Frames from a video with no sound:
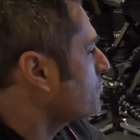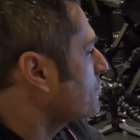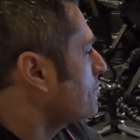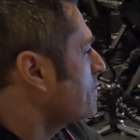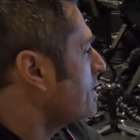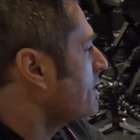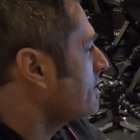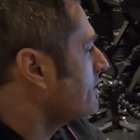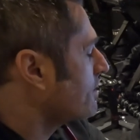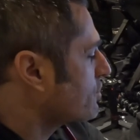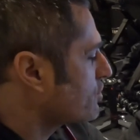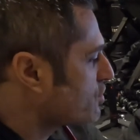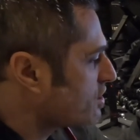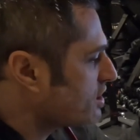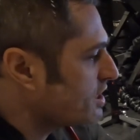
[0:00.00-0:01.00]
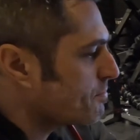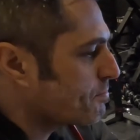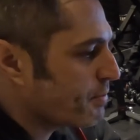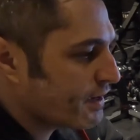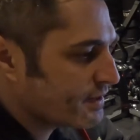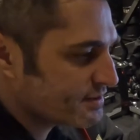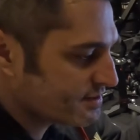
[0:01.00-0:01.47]
would be the
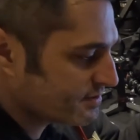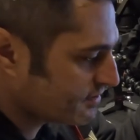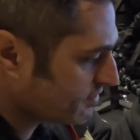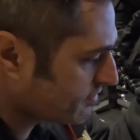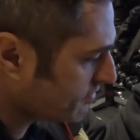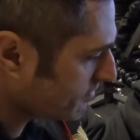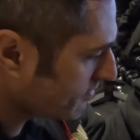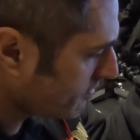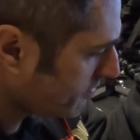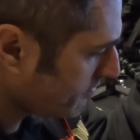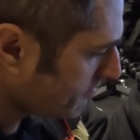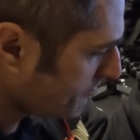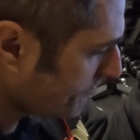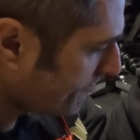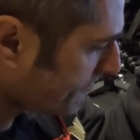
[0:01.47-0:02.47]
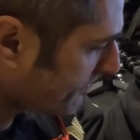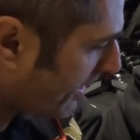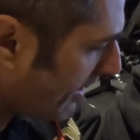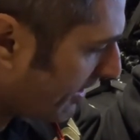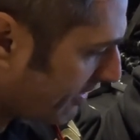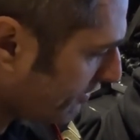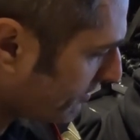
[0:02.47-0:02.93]
cheapest
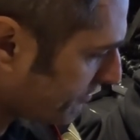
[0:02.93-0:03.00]
kind